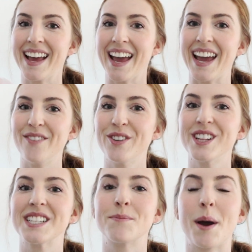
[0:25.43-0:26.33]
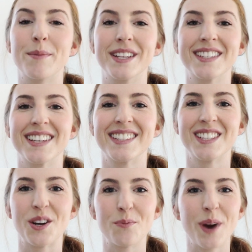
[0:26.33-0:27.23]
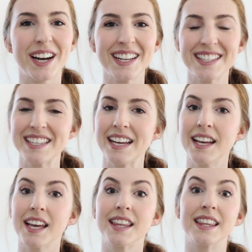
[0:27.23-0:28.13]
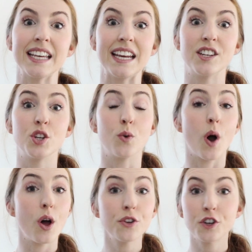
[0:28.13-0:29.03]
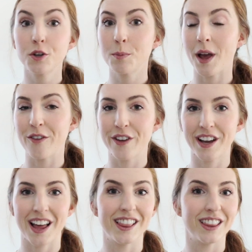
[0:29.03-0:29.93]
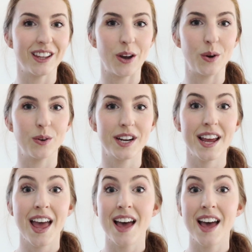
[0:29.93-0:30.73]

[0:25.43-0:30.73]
Hey fearless mamas, so pregnancy can lead to altered pelvic load,